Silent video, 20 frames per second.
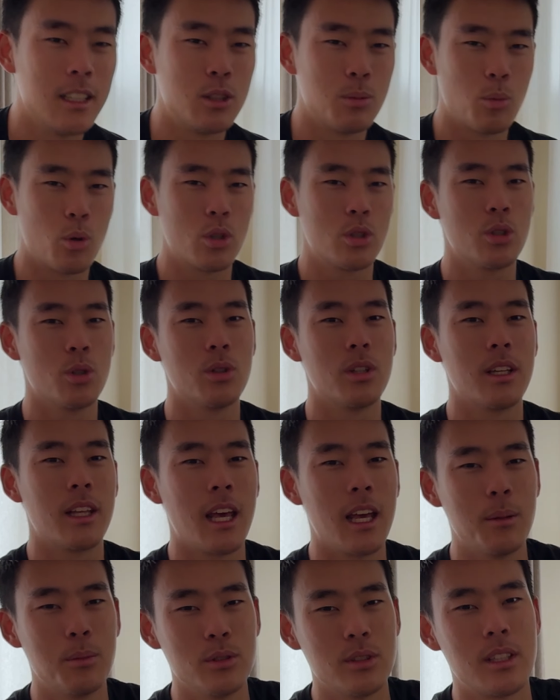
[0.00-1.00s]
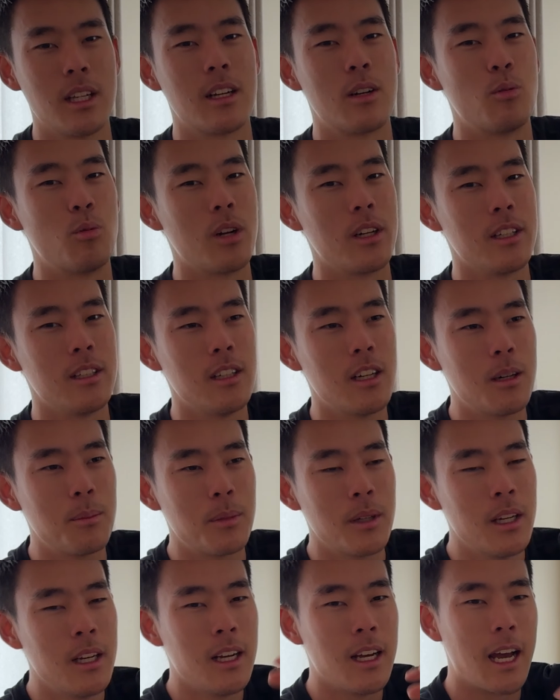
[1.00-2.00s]
It's more so the cables that are running
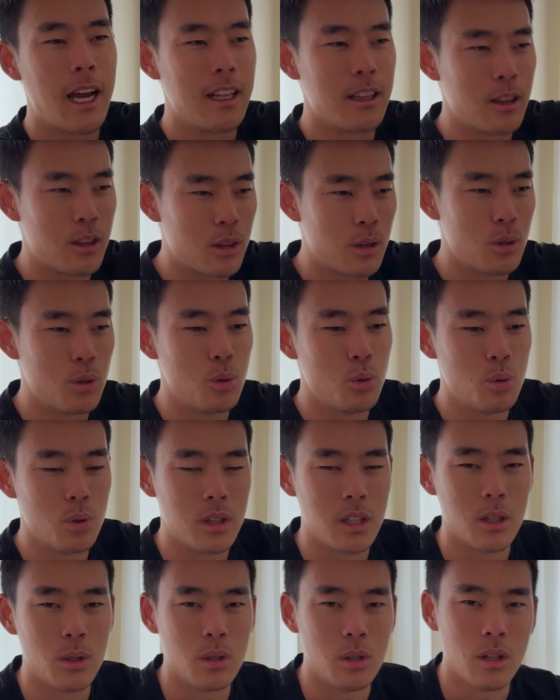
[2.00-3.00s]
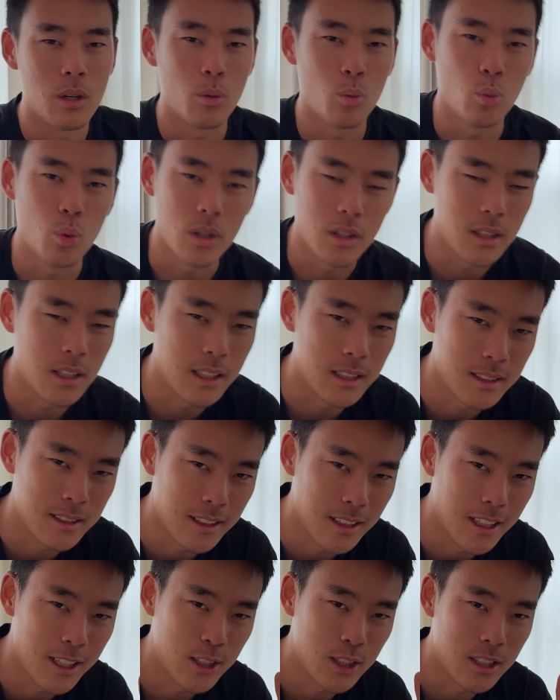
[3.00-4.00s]
up and through the wood
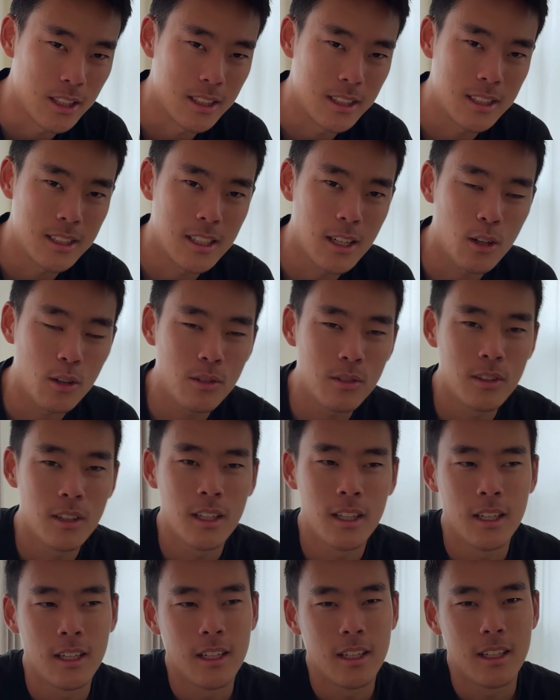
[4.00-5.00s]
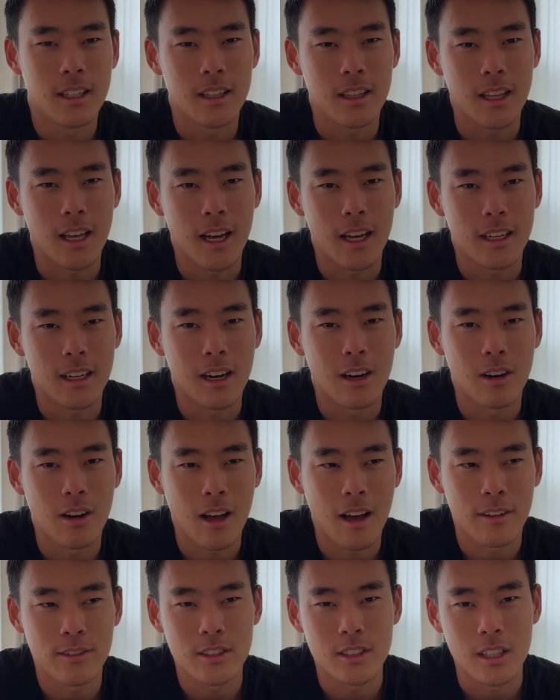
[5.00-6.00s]
installation itself that I'll
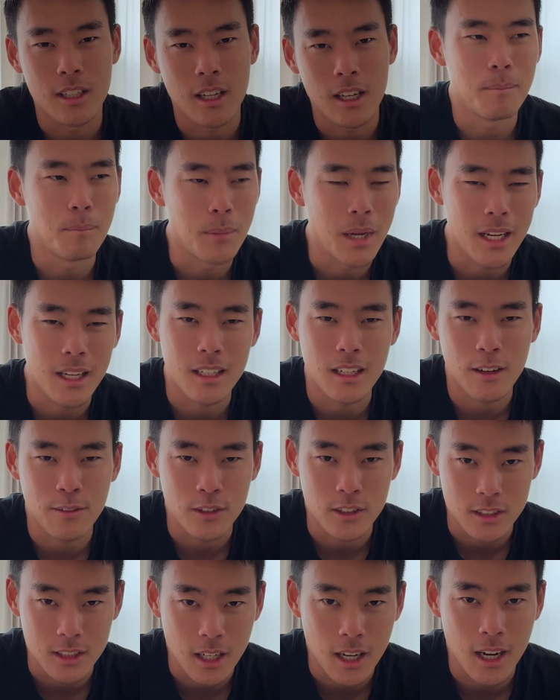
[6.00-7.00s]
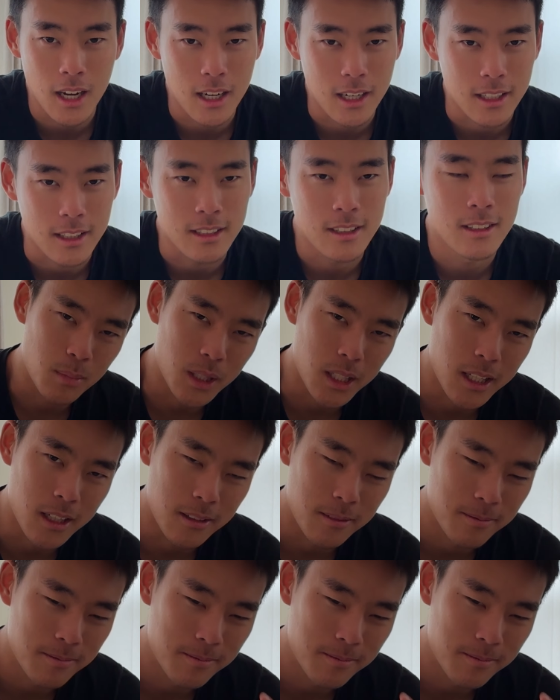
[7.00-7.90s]
have to make an effort to hide. But yeah.